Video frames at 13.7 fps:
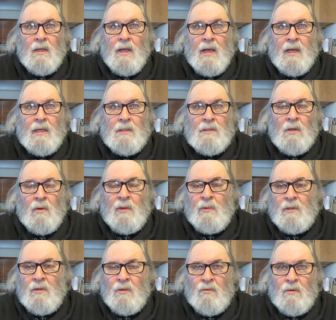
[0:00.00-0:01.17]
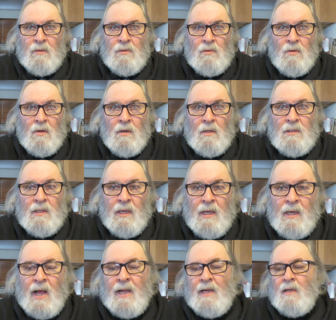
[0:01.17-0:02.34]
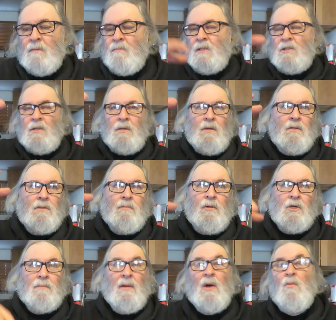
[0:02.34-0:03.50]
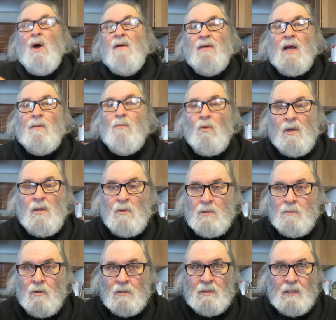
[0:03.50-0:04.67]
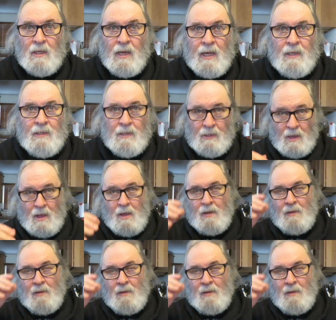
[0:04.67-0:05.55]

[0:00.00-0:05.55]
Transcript: And so we went to thrift stores and I got a bunch of used books. My wife got more used books than I did.